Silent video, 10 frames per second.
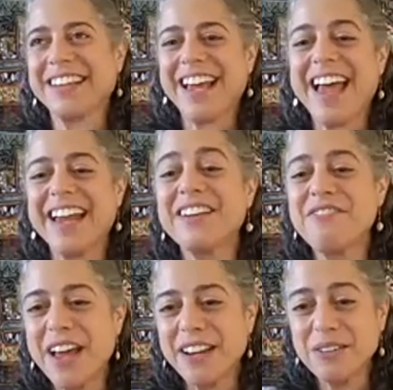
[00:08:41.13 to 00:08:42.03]
at an
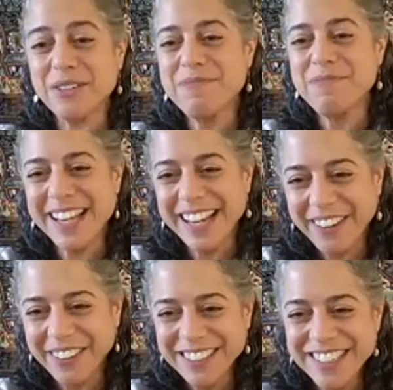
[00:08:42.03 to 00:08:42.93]
event you were speaking
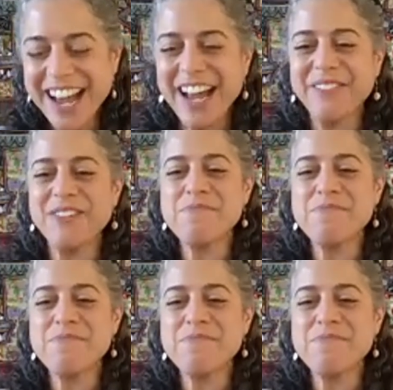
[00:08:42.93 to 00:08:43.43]
at one time.